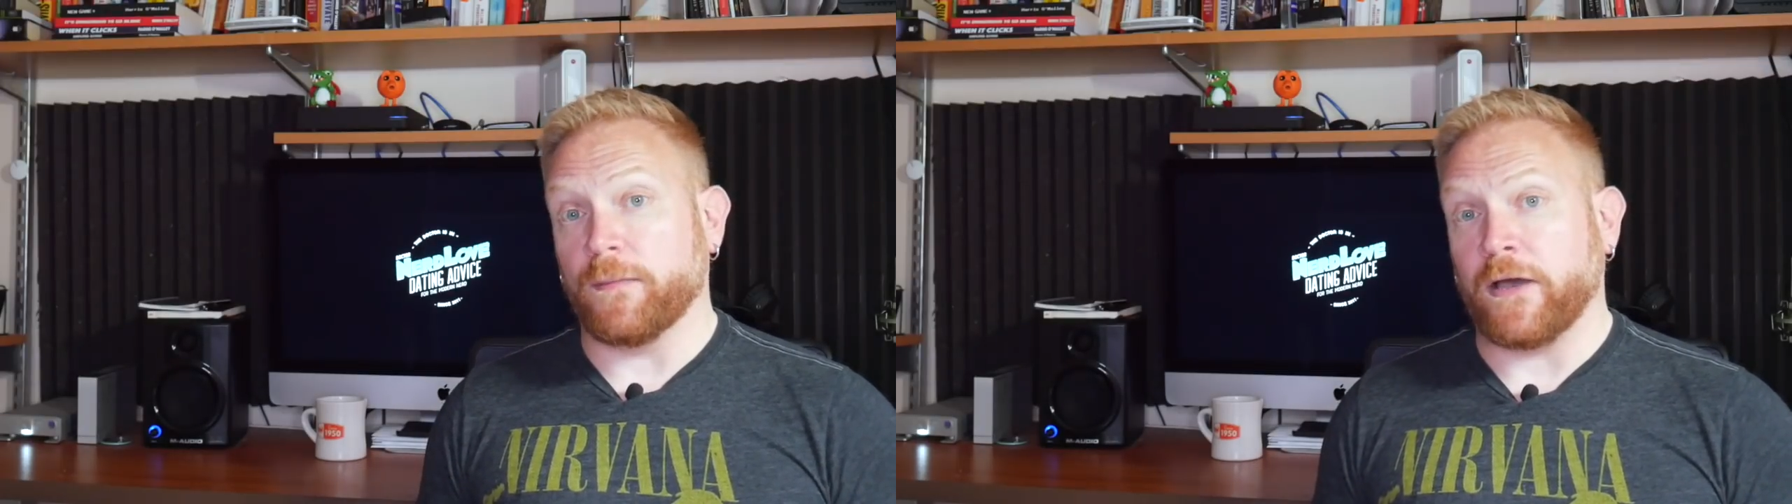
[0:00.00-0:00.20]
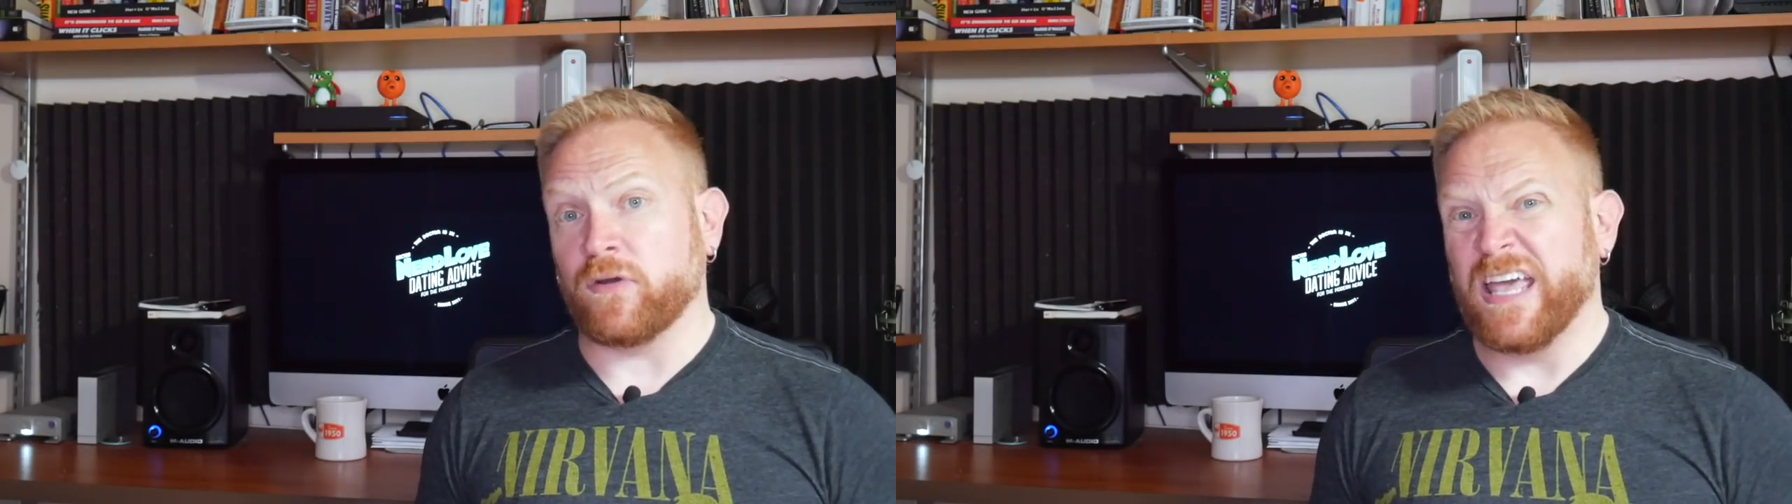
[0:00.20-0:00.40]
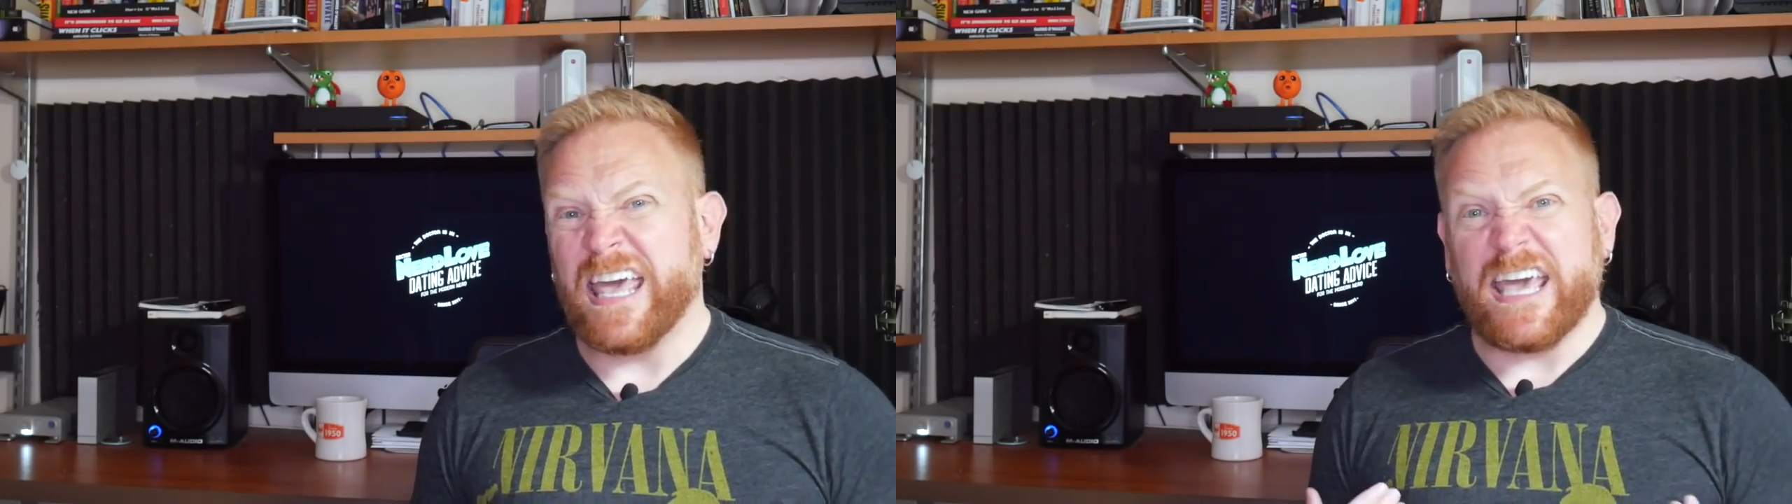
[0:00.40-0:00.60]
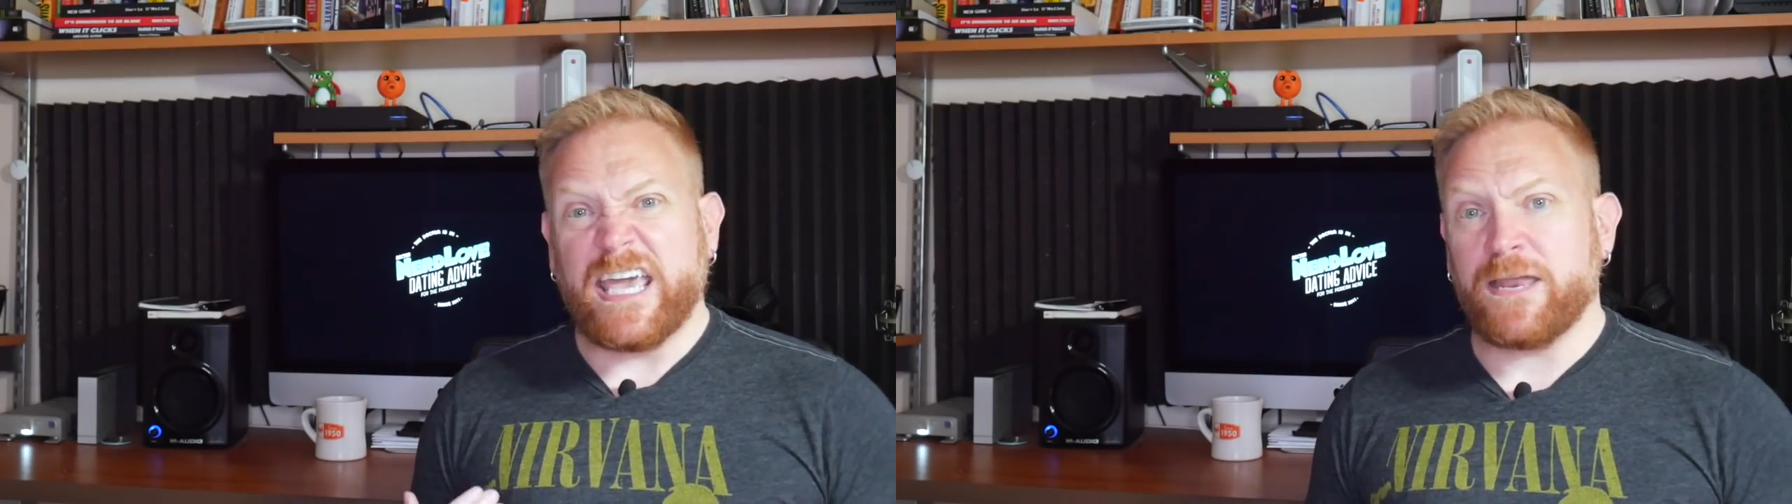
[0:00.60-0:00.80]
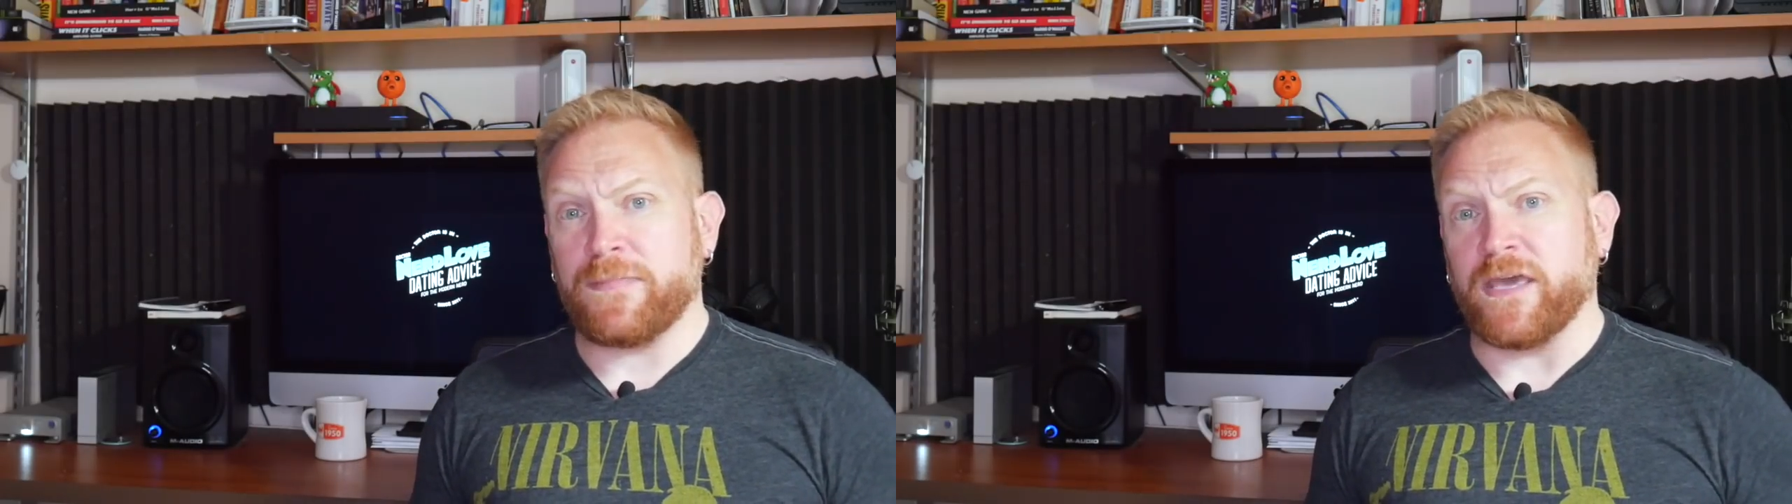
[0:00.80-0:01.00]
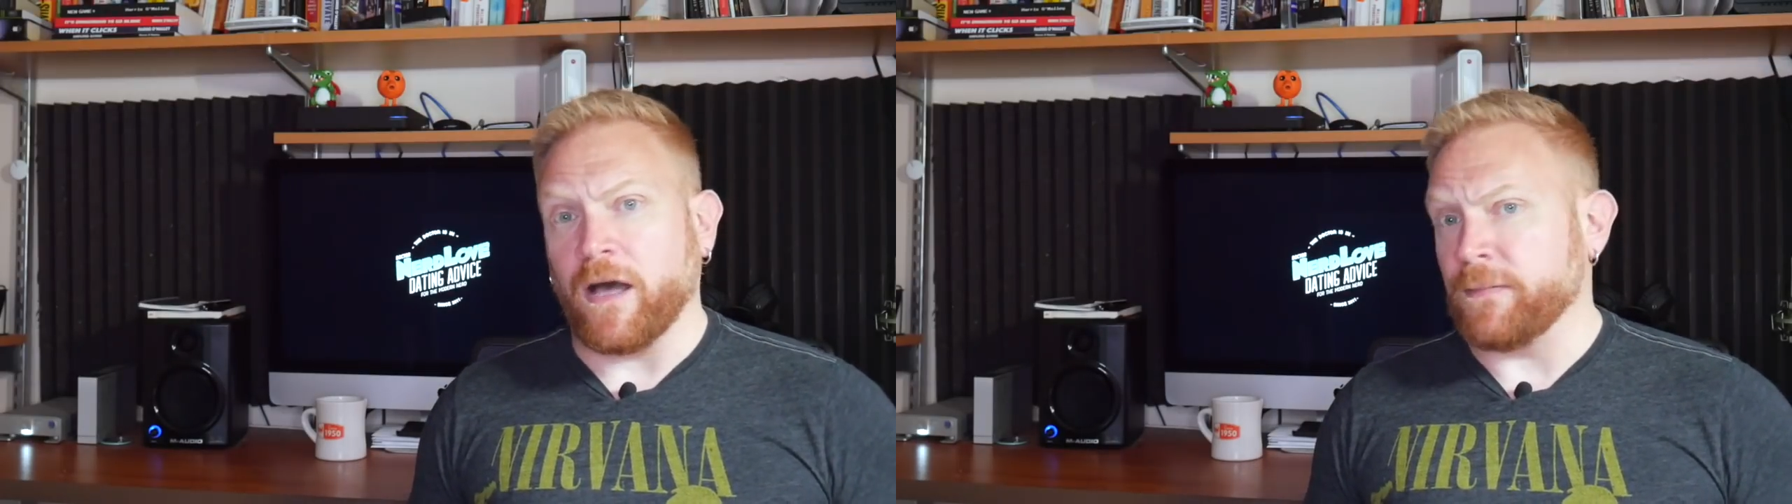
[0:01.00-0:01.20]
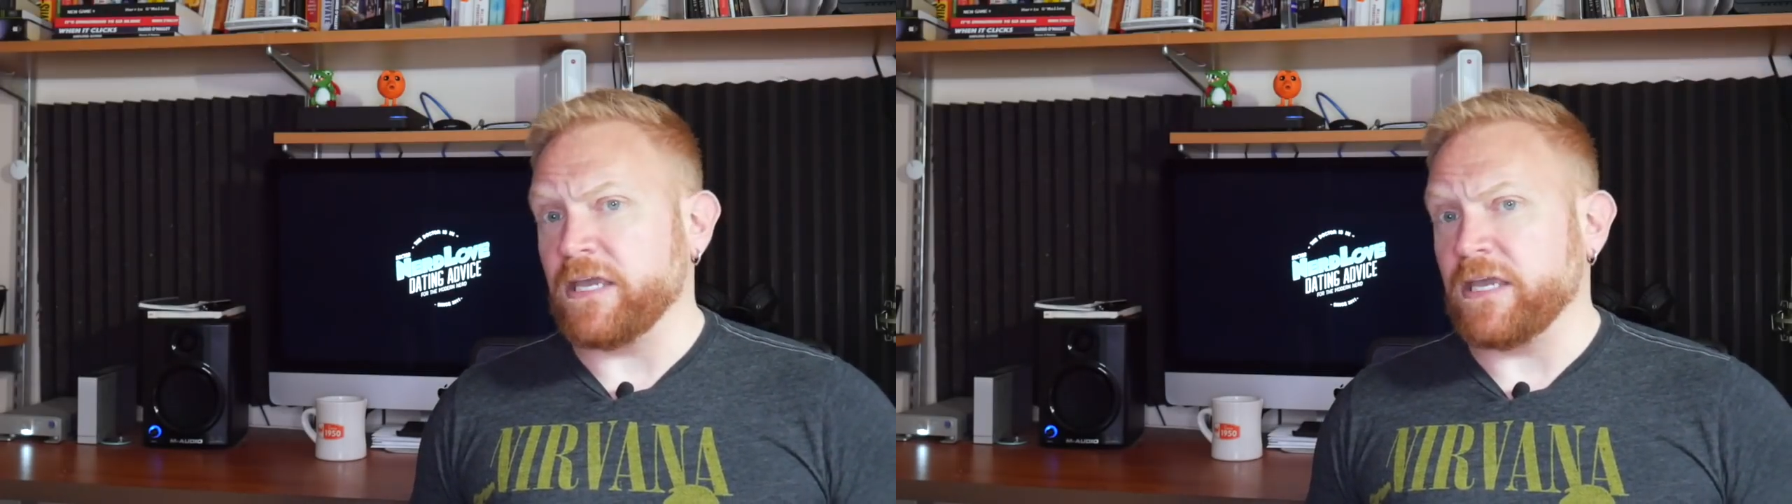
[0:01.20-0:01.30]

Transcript: about, hit me up.